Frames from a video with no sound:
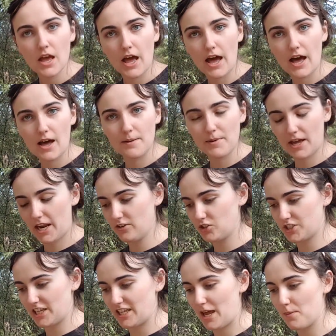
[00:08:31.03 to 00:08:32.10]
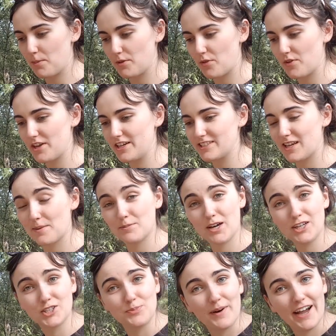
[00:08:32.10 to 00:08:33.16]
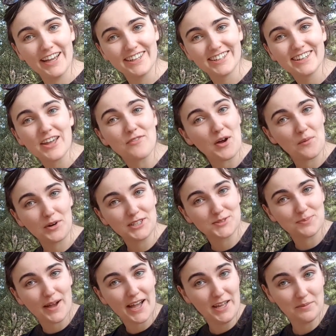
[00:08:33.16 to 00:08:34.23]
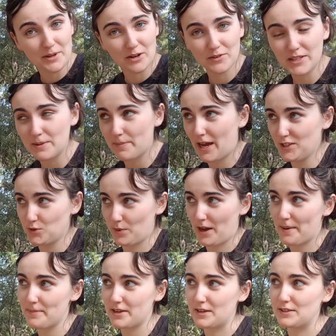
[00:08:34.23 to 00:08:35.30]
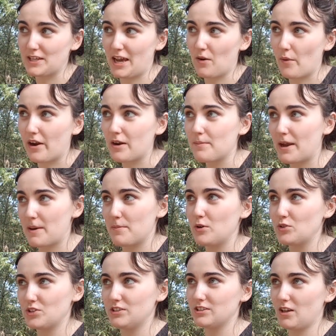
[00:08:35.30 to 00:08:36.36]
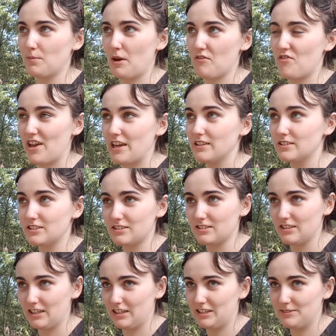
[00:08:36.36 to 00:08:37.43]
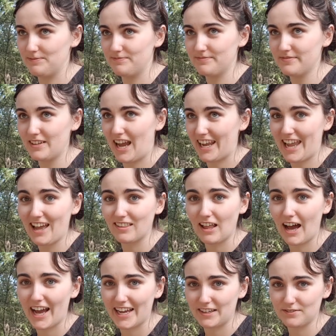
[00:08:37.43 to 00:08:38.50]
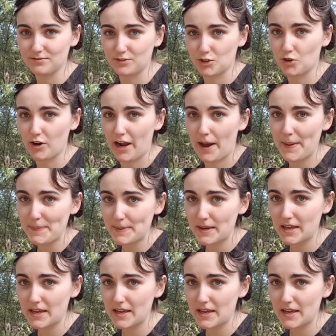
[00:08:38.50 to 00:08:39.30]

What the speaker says: And I understand that, but the thing is, I'm not a spy. If I were a spy, I'd be a really bad spy because I wear my emotions on my face. I can't lie for crap.